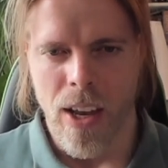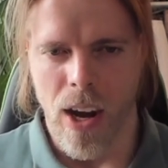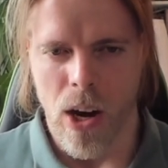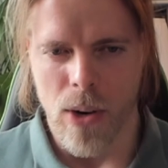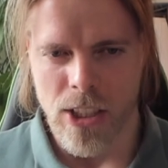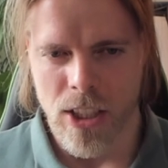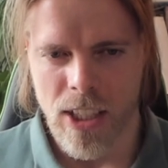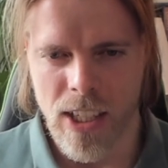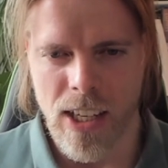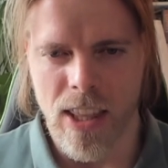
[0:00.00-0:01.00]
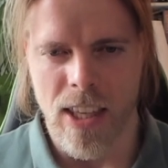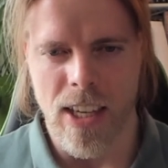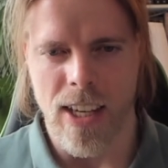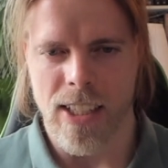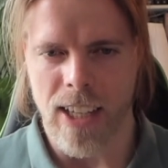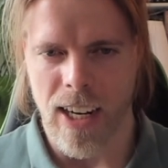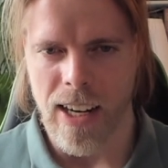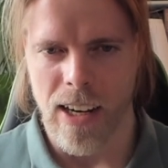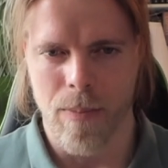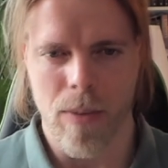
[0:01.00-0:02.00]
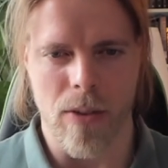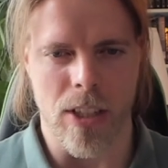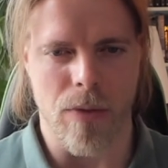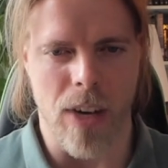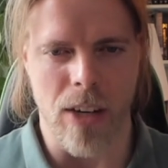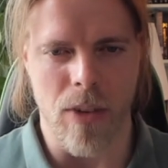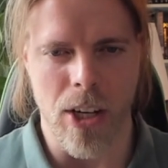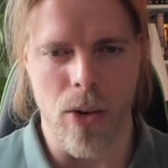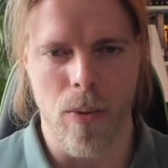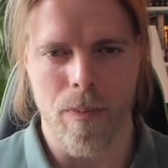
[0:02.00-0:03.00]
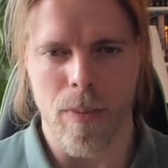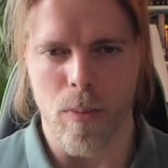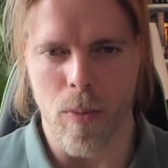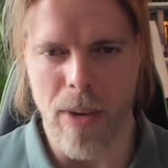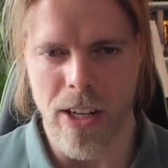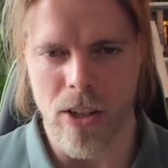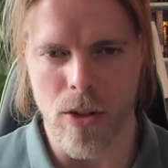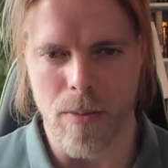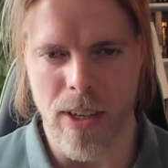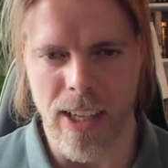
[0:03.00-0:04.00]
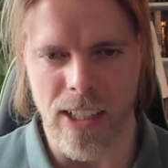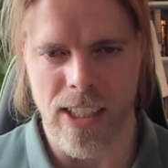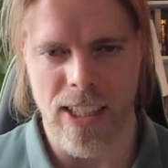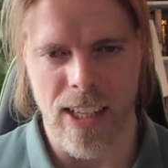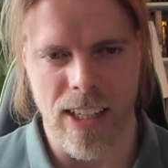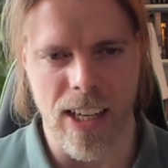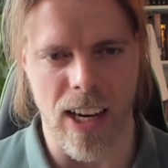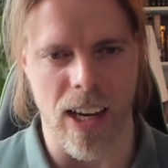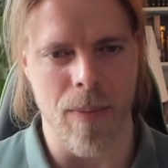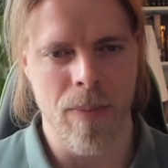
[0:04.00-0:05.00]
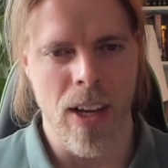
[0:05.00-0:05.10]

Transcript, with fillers: Now, as you see in the title of this fine video, momentum is king.